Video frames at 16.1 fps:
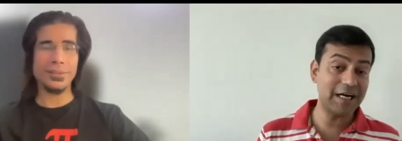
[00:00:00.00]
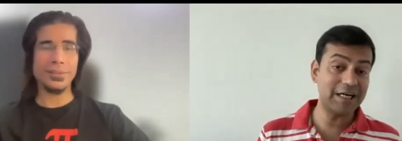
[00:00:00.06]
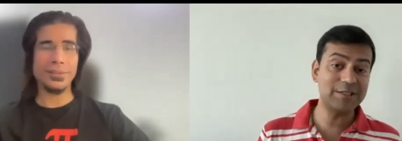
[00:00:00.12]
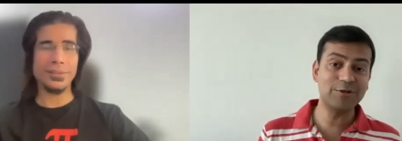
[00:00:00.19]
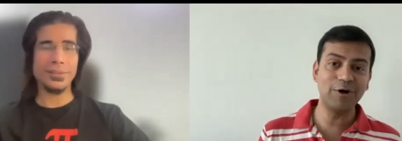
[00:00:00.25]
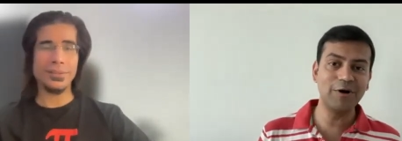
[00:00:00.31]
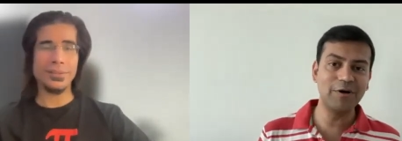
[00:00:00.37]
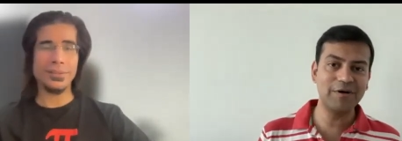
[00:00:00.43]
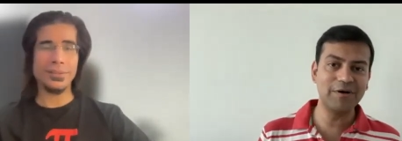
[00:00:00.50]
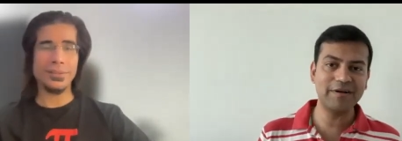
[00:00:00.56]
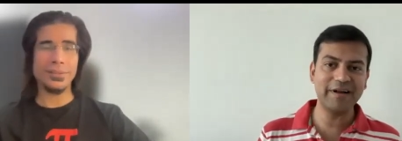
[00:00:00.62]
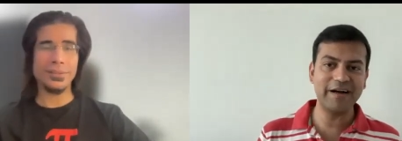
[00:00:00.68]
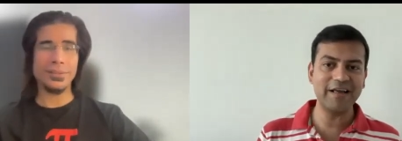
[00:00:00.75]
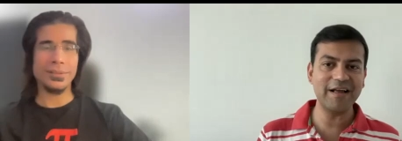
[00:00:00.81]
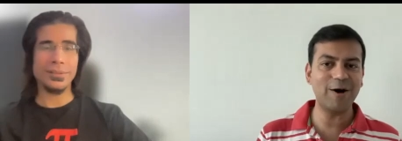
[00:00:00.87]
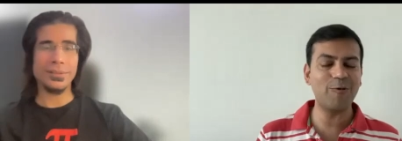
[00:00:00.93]
Speaker 1: ThreadSol
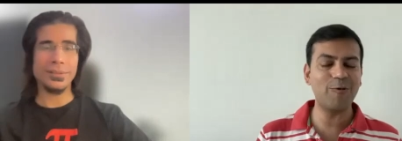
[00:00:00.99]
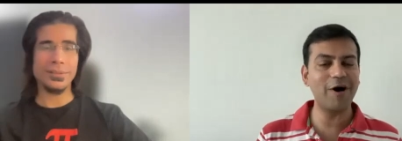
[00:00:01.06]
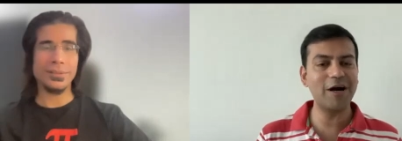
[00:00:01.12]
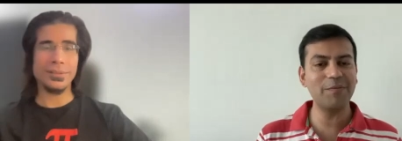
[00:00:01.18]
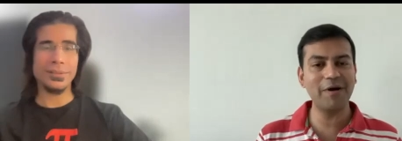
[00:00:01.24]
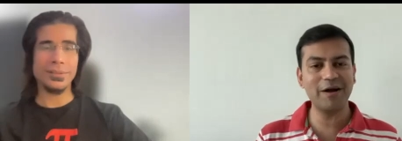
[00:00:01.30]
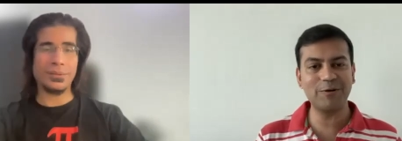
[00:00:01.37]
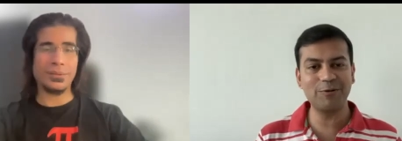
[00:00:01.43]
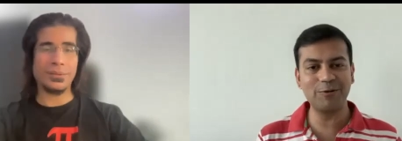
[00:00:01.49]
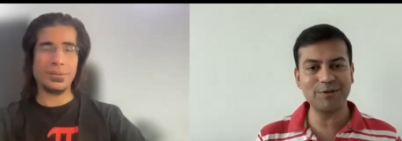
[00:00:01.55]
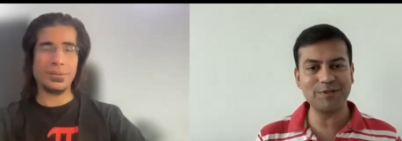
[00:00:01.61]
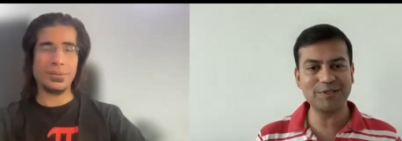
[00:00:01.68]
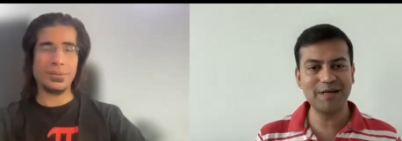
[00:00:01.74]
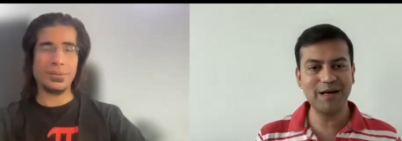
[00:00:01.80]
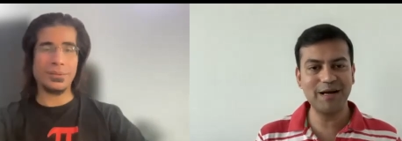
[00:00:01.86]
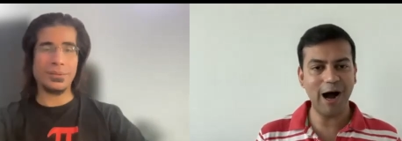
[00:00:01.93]
getting acquired by
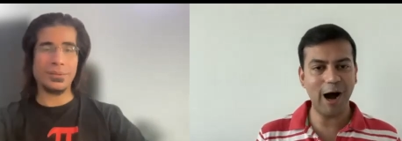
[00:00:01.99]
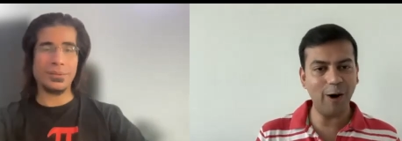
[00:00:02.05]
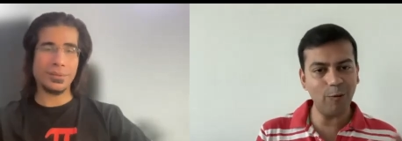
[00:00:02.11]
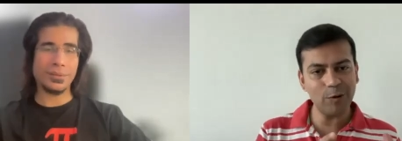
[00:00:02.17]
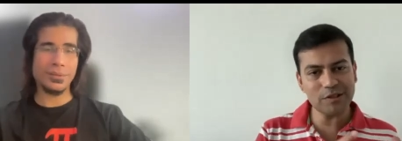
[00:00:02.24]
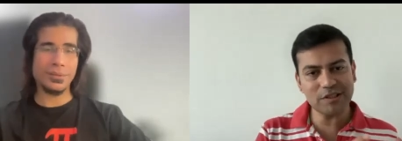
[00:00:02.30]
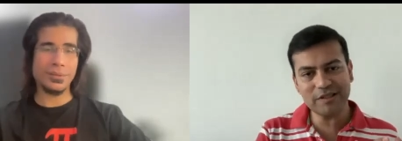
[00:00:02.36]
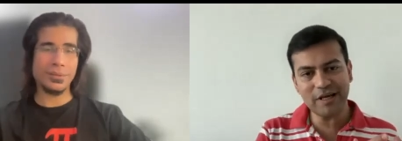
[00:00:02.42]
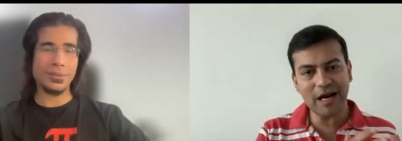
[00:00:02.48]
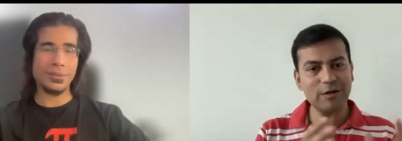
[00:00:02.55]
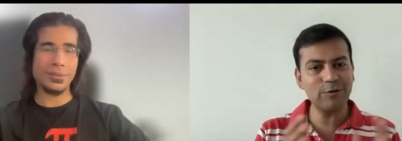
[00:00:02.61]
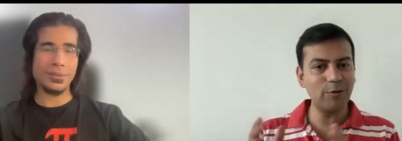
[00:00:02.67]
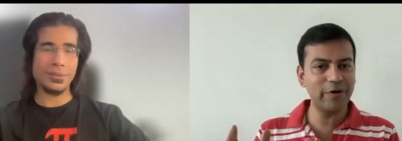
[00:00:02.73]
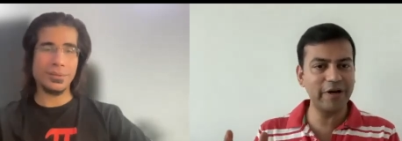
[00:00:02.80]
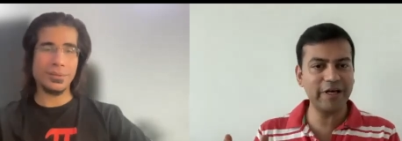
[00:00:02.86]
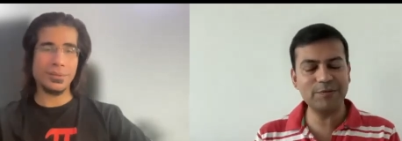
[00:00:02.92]
Coats. How was that
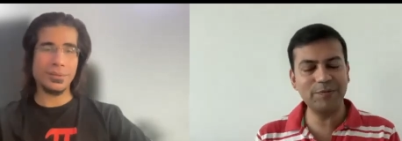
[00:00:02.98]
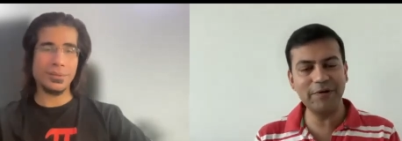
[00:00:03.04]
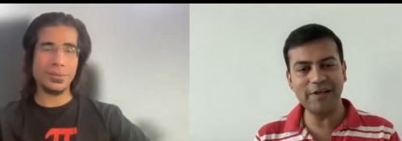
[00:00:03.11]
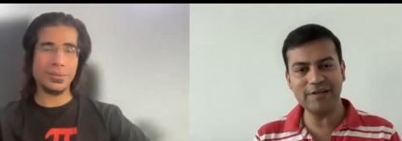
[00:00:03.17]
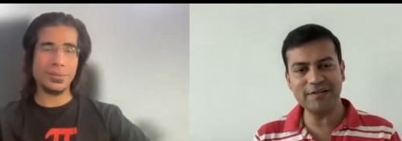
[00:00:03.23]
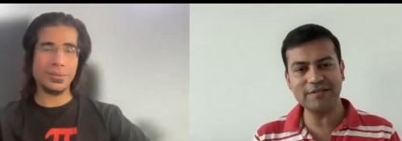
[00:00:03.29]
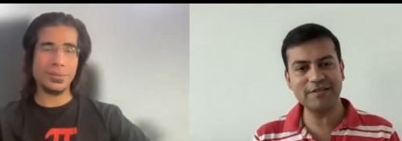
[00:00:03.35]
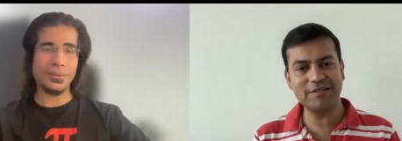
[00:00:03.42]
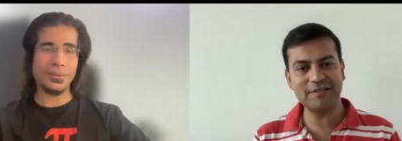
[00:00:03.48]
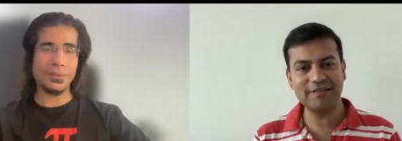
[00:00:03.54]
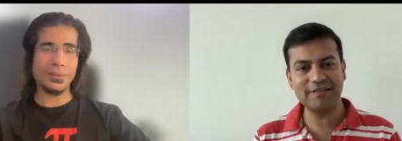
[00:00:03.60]
whole experience?